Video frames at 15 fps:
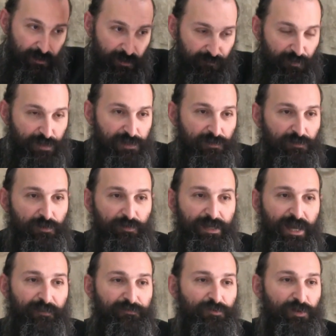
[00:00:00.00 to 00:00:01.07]
And first of all,
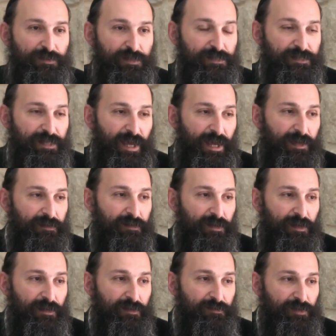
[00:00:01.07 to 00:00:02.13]
we have to understand
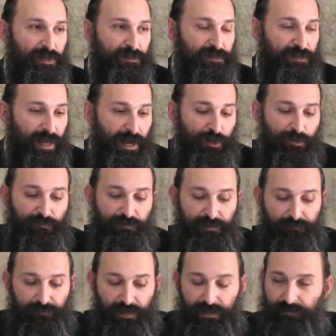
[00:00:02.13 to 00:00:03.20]
that Yaakov
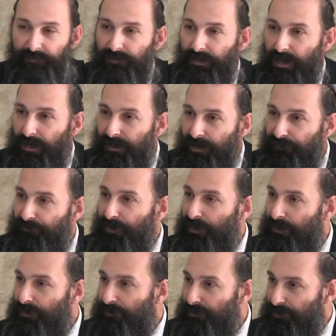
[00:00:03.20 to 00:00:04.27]
and
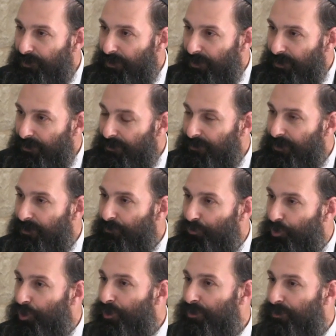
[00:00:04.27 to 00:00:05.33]
Rivka, they
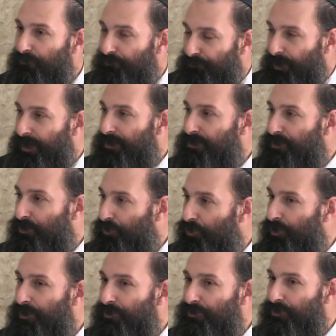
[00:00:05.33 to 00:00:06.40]
worked based
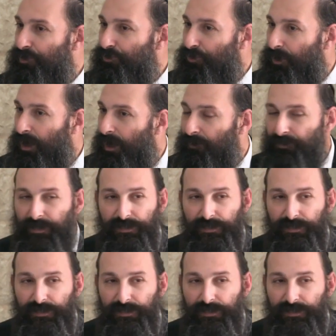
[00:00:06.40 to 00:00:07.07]
according to the Torah.